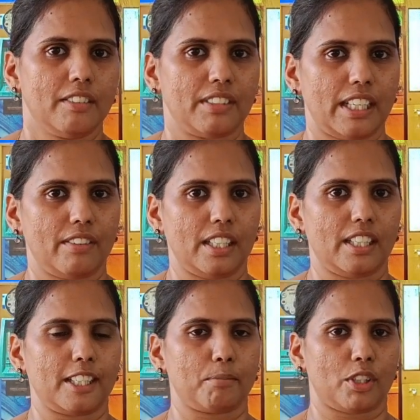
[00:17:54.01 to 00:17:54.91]
we have
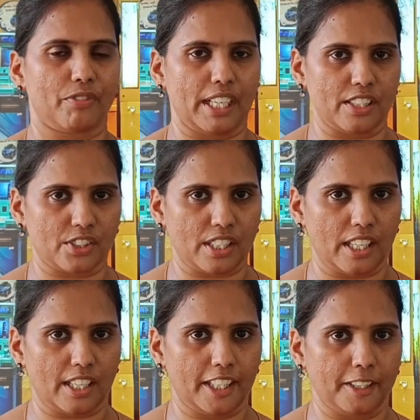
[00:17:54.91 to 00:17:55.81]
learned about file
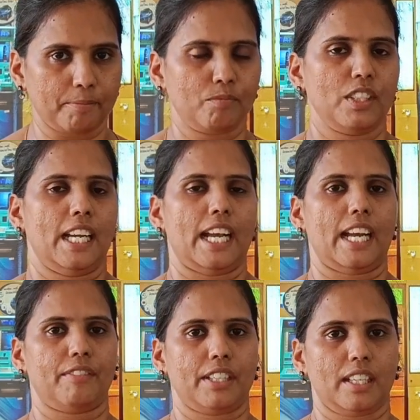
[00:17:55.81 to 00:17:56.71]
sharing,
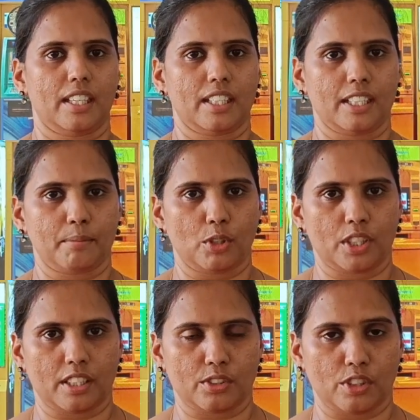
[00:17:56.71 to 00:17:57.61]
and we have learned
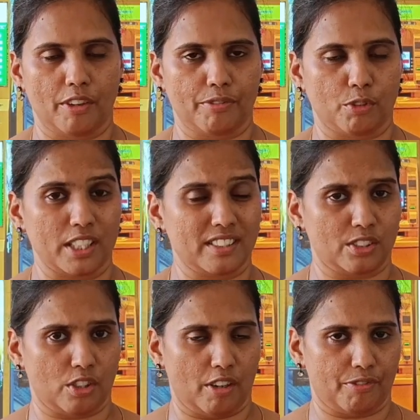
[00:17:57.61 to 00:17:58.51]
about what is
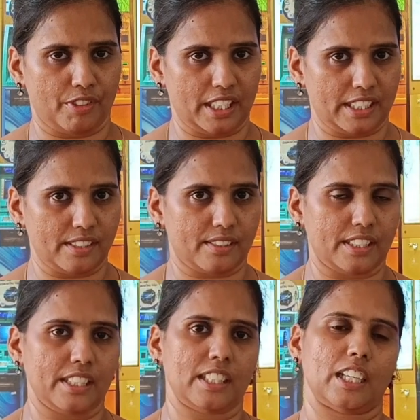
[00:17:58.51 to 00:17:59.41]
the software
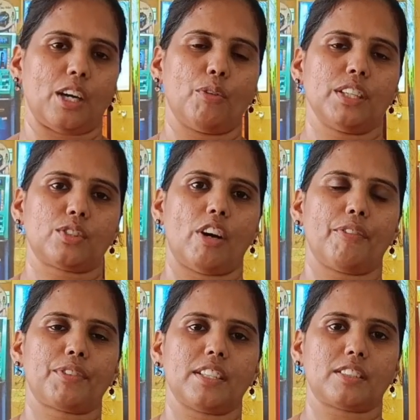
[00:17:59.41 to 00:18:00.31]
testing and how a
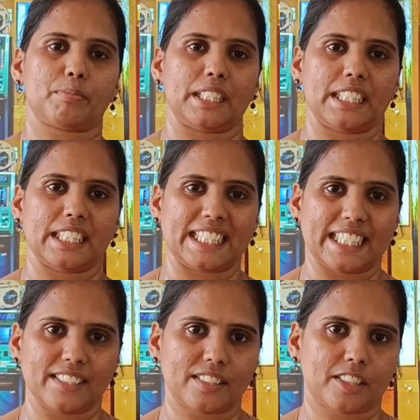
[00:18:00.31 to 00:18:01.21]
software is being
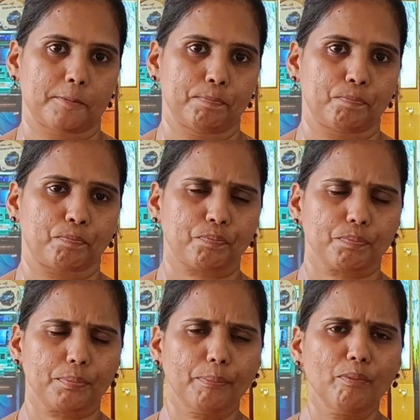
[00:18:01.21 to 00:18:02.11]
tested,
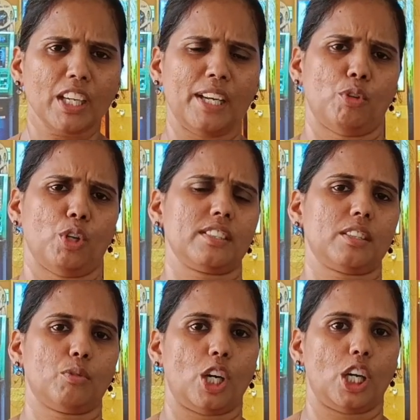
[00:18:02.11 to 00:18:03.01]
and what is
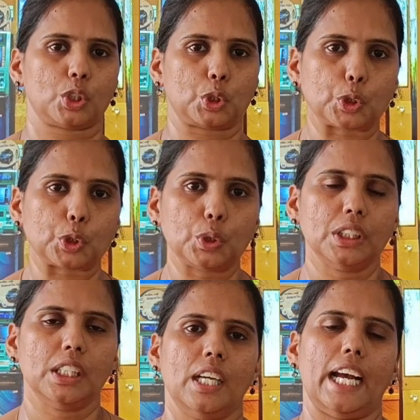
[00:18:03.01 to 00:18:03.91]
the walkthrough,
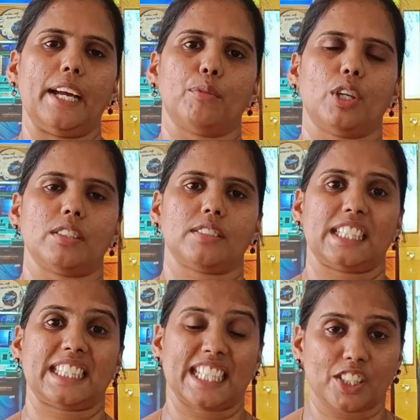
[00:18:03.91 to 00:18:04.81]
and what is the
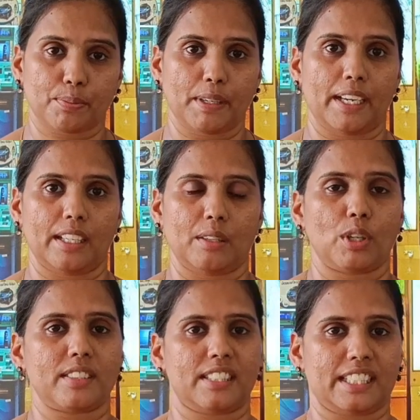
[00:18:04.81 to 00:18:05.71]
touch panel,
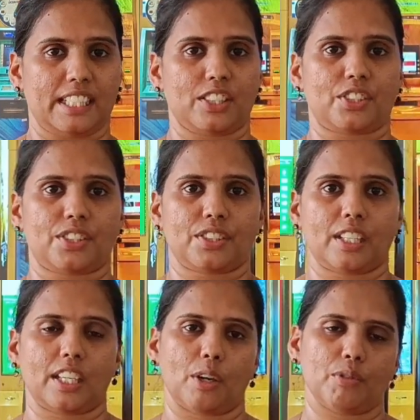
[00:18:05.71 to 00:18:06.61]
what is the touch
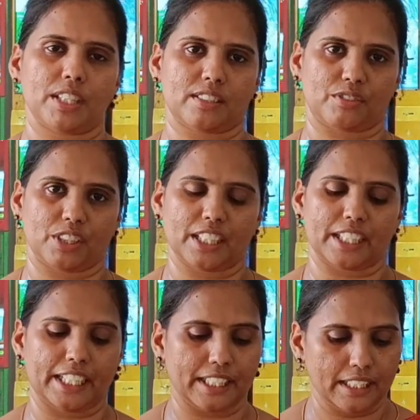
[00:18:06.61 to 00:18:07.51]
and how it is
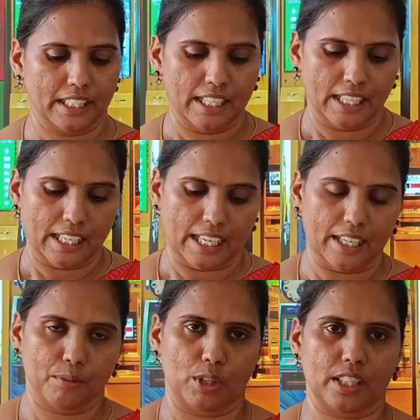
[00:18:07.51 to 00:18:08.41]
working,
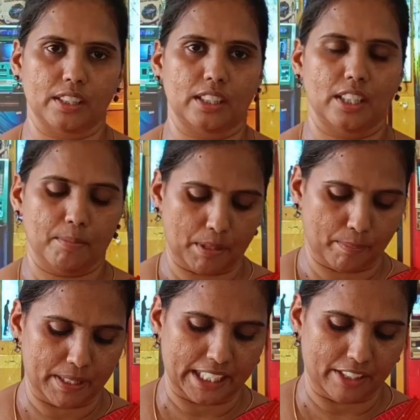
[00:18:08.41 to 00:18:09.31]
and what are the
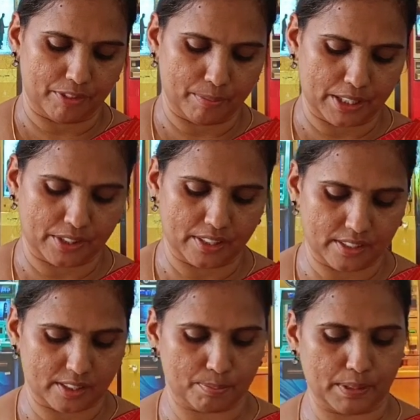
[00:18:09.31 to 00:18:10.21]
public information
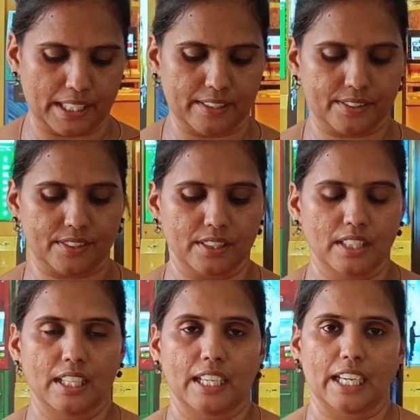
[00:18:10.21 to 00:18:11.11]
displays,
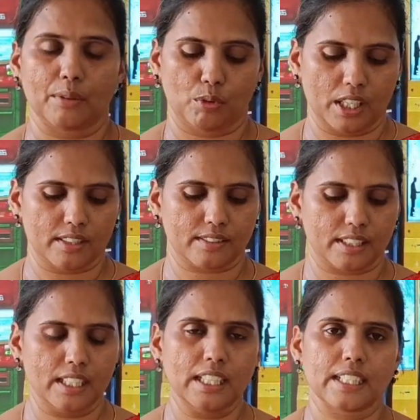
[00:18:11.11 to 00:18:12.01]
and what is
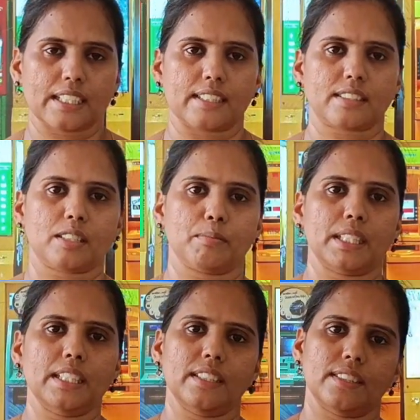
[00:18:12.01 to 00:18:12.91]
the
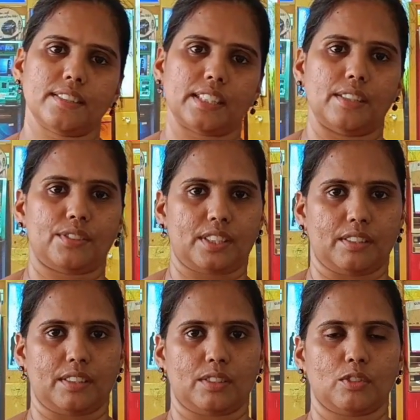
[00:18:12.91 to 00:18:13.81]
customer
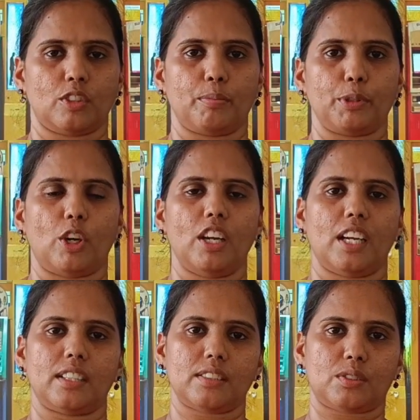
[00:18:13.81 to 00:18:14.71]
self-service. Hope you all
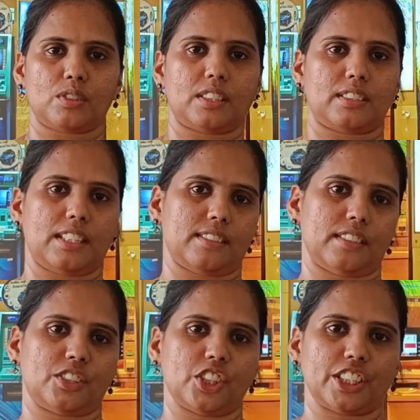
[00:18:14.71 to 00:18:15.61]
understood this
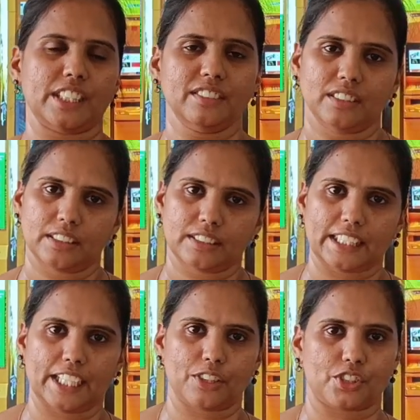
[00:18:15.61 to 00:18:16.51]
lesson, children.
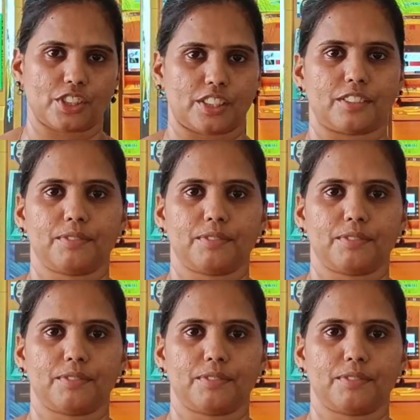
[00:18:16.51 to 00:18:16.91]
Thank you, children.